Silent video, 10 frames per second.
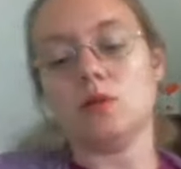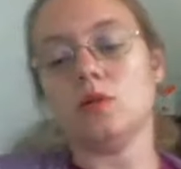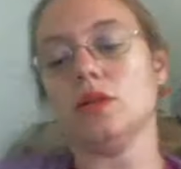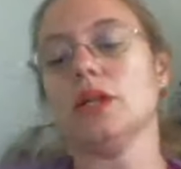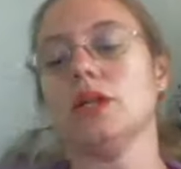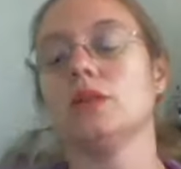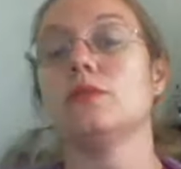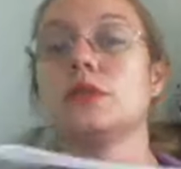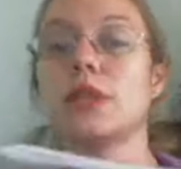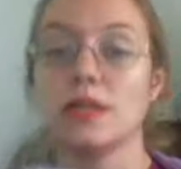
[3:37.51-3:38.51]
You can get it
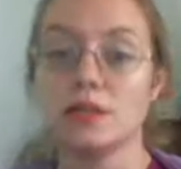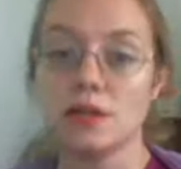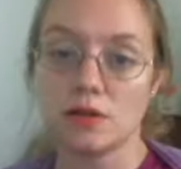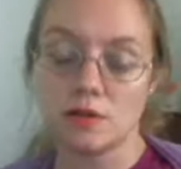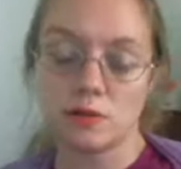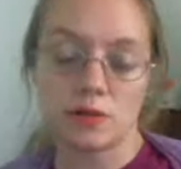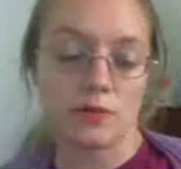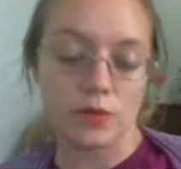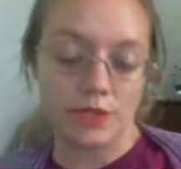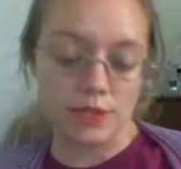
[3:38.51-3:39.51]
for $10 with your
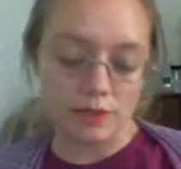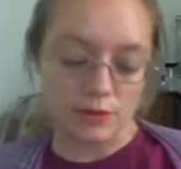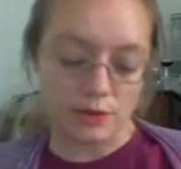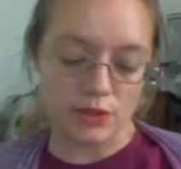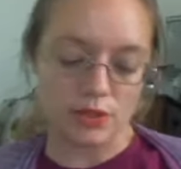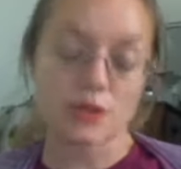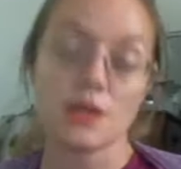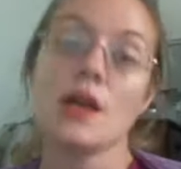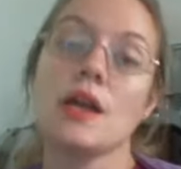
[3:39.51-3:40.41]
$40 purchase.